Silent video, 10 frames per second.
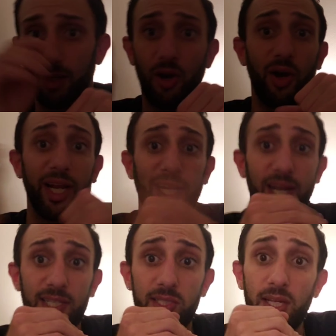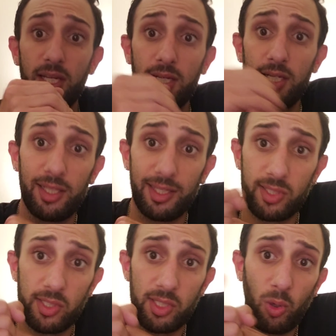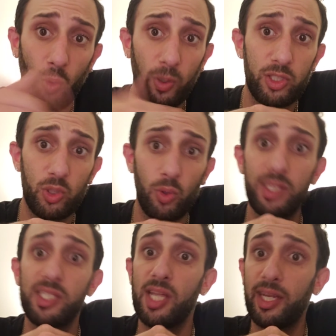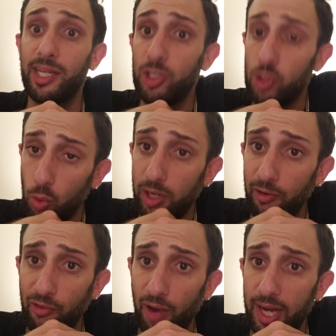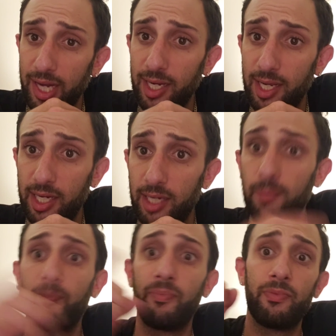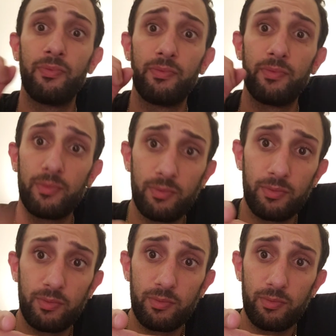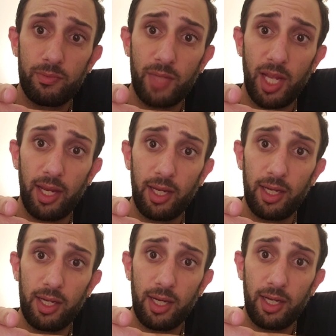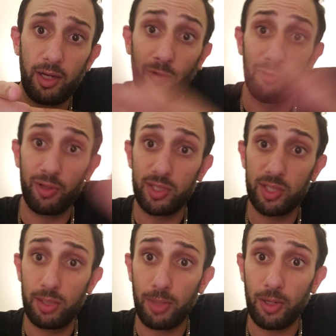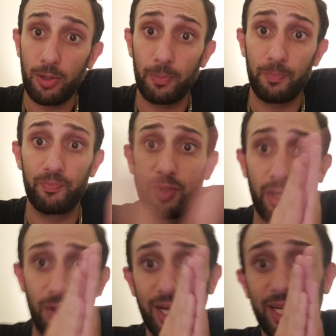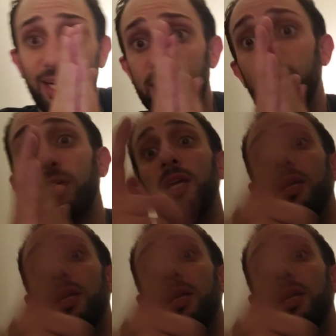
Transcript: All right, guys. This is the Corey story saying enjoy your Friday night. And uh, hopefully, I'll see you tomorrow. All right, guys.